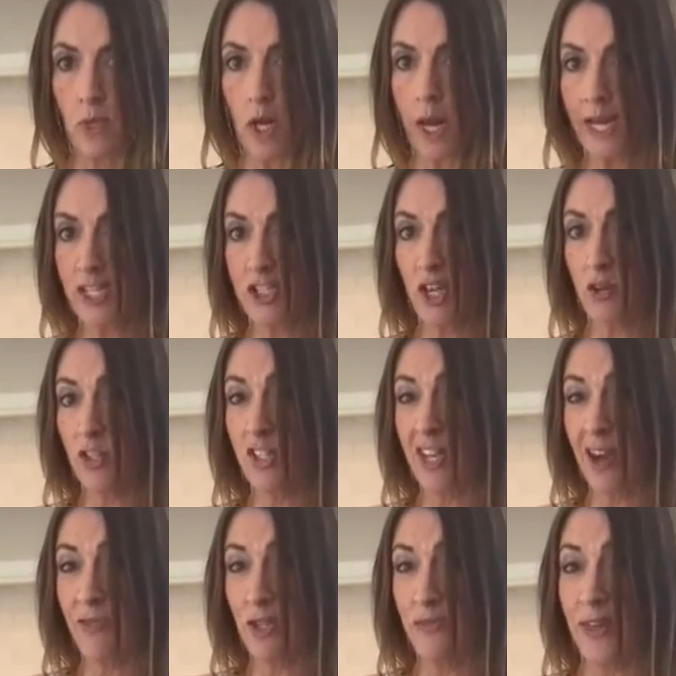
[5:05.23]
like so, just to
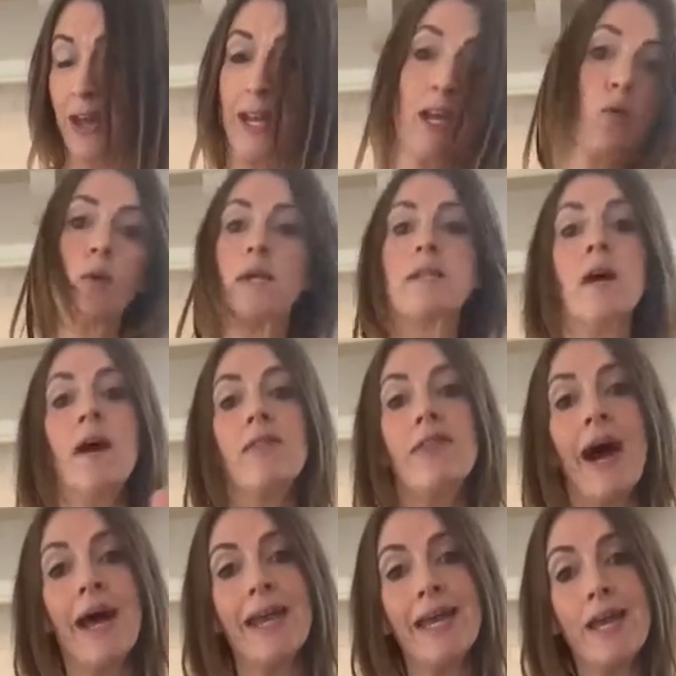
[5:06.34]
get rid of that liquid.
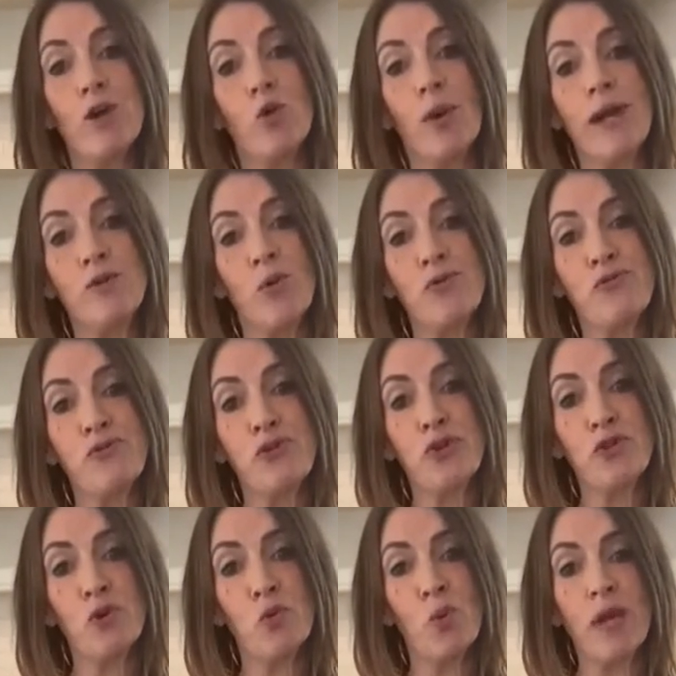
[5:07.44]
That liquid, one for
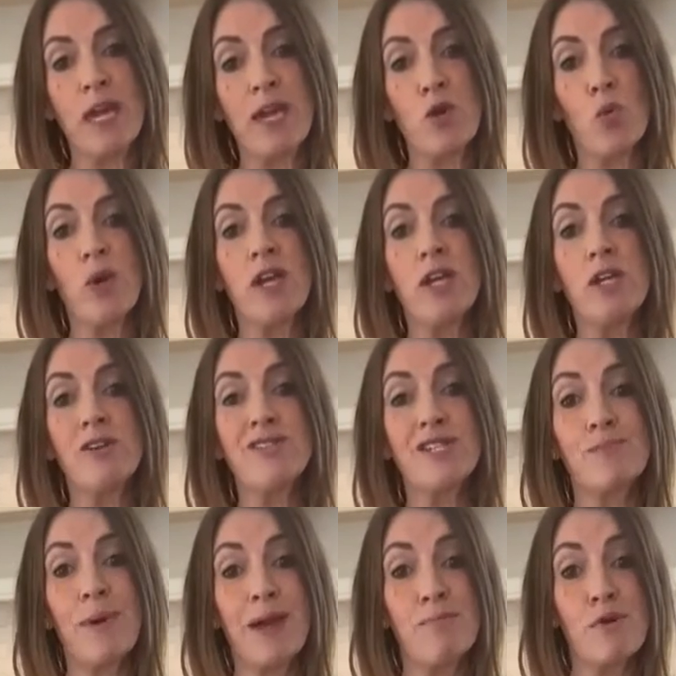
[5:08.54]
another week, we can use to
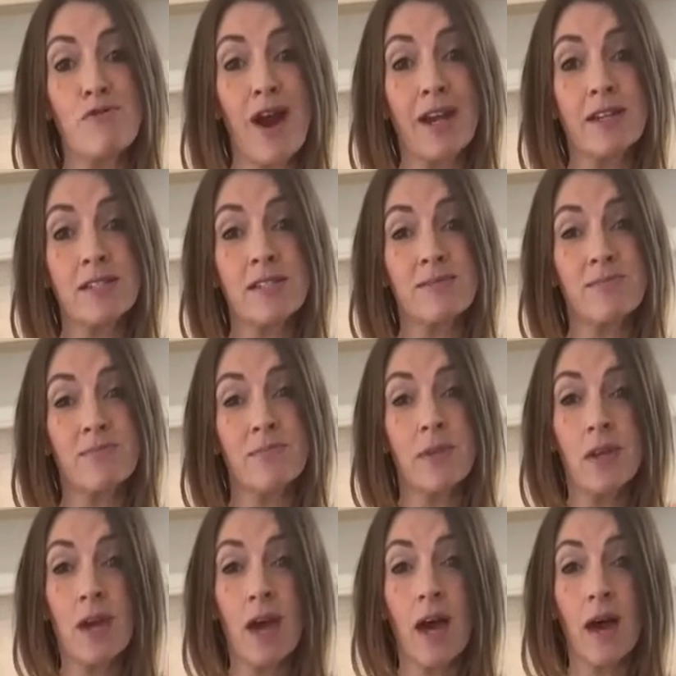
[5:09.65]
make meringues.
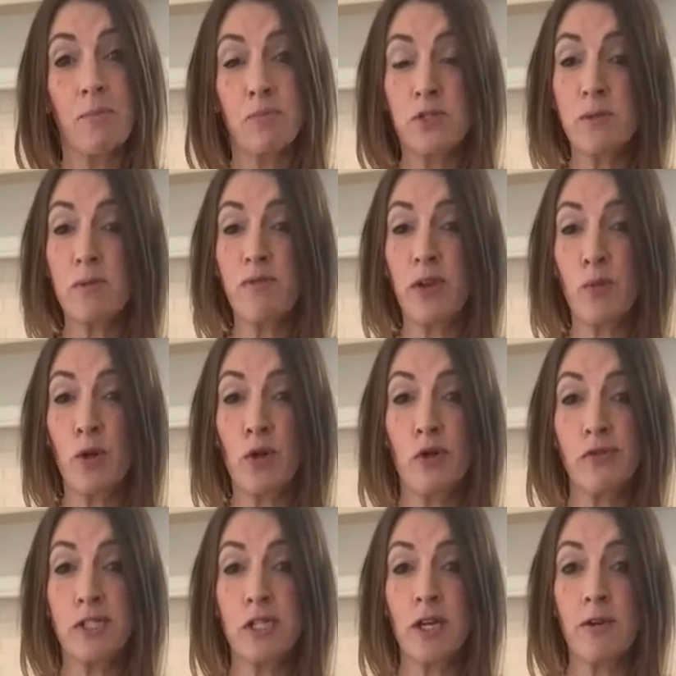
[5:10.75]
Some of you will
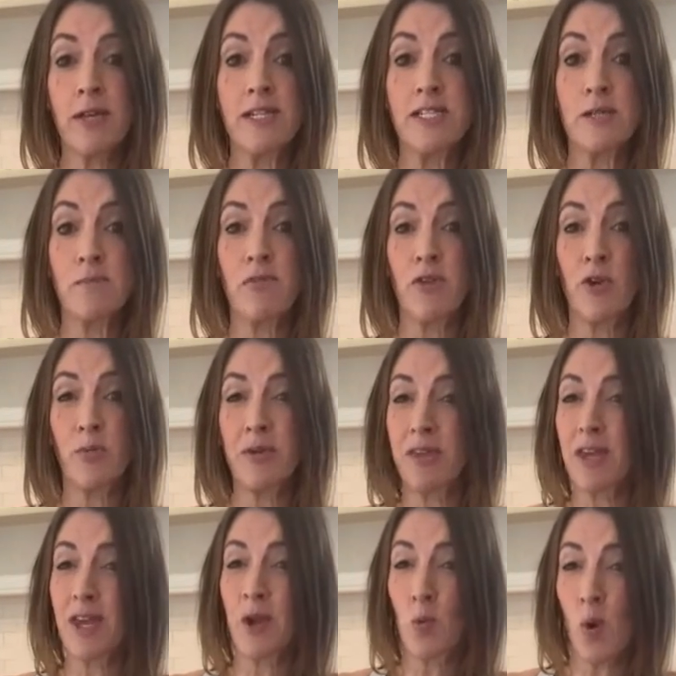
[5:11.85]
already know this, some of you will be
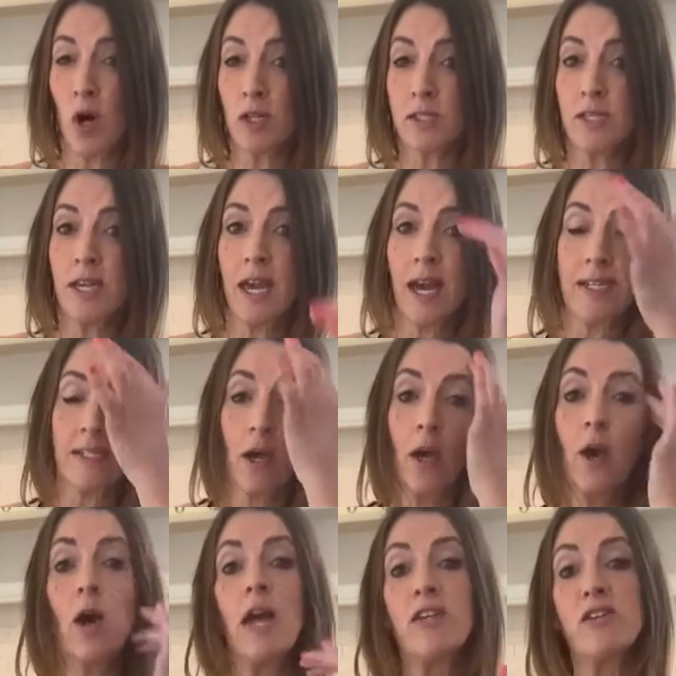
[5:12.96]
thinking, what? Yes,
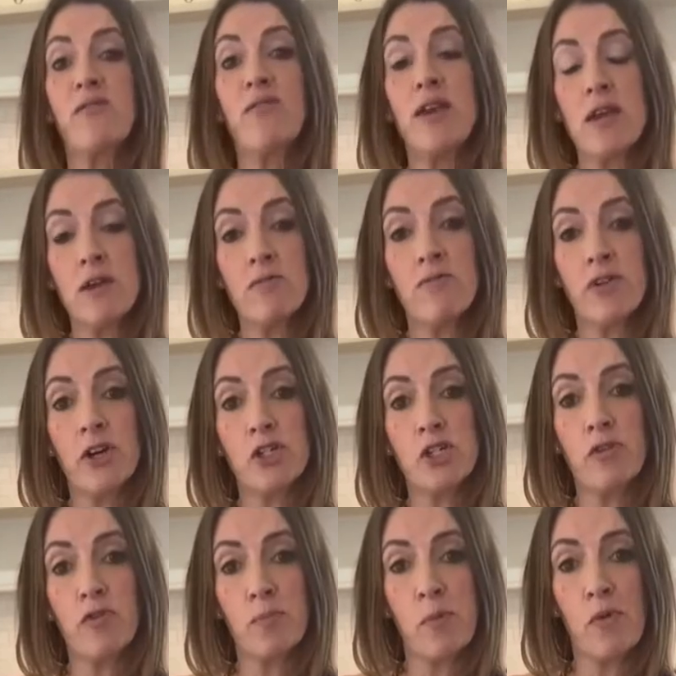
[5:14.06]
it's a vegan version
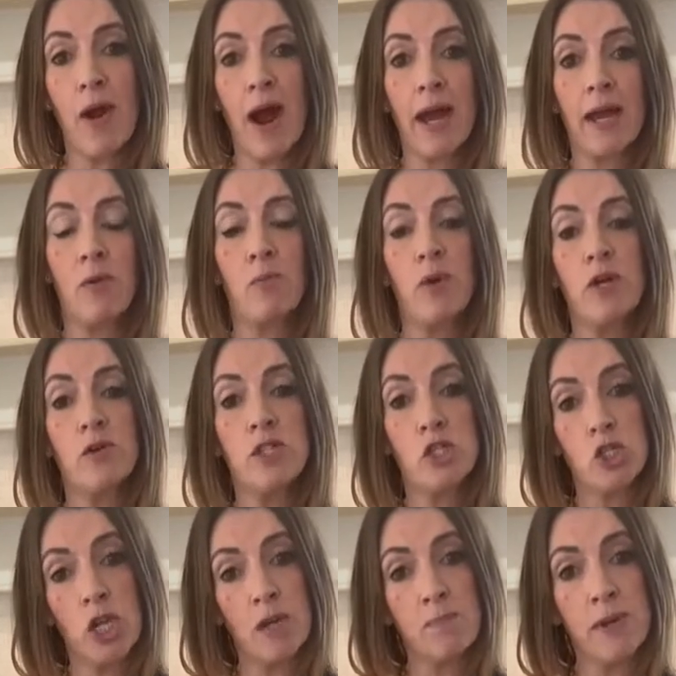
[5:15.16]
of a meringue, and we use the
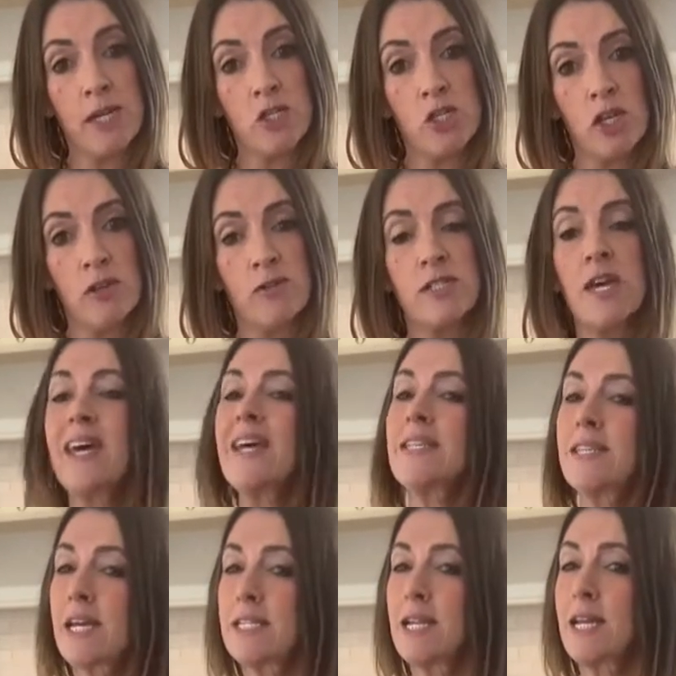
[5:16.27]
chickpea juice. It
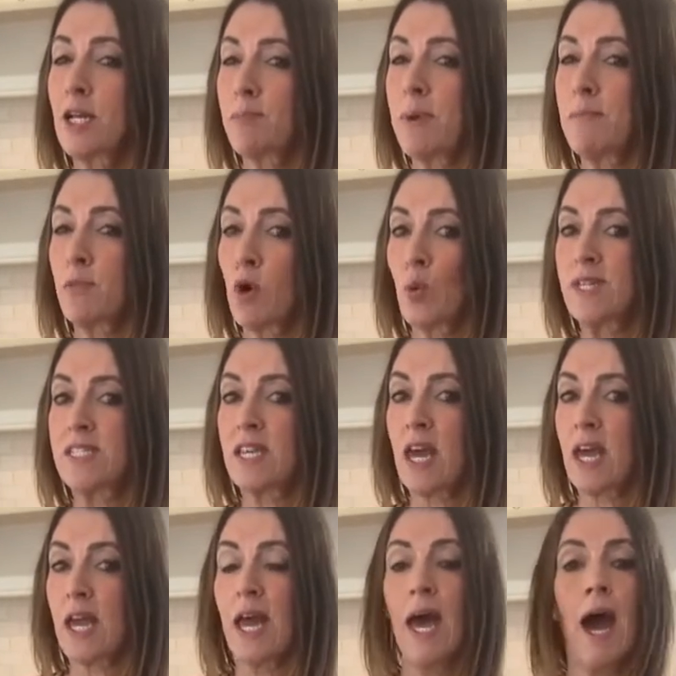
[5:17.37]
takes a little bit more
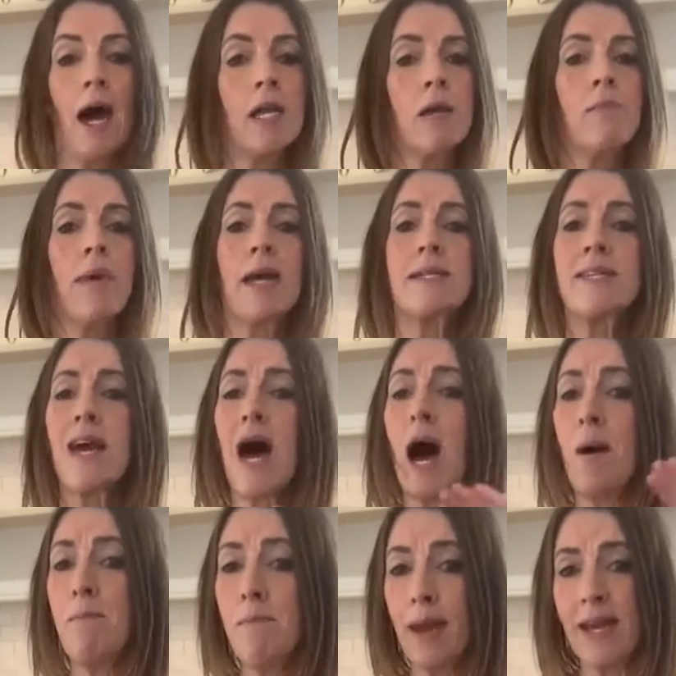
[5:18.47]
whisking and it makes
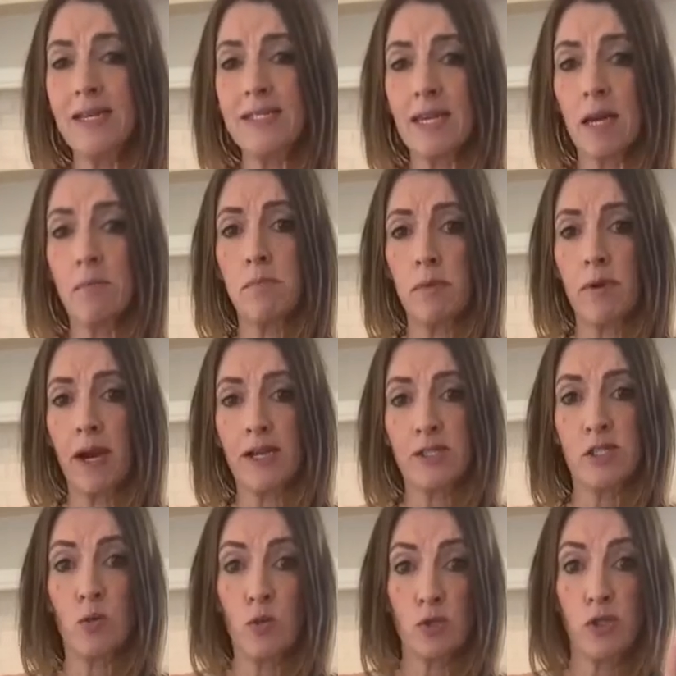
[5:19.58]
amazing meringues.
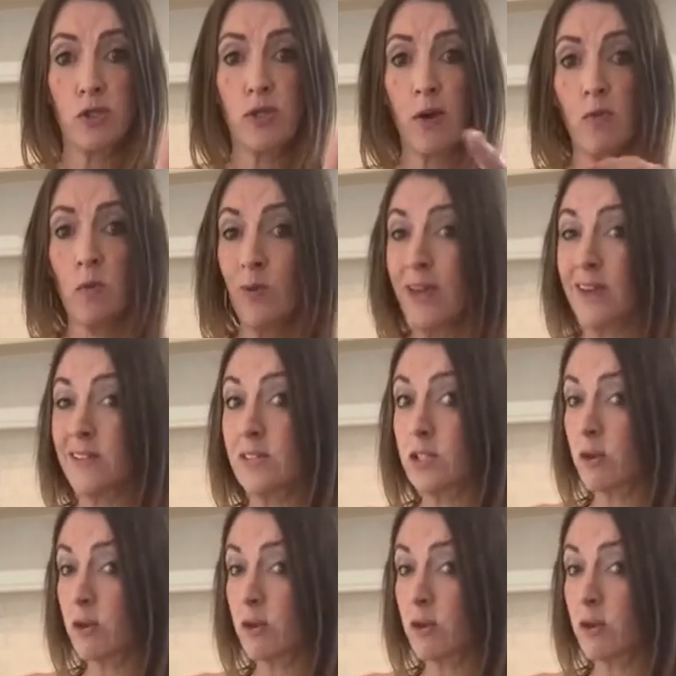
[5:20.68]
So we'll do that one week because it's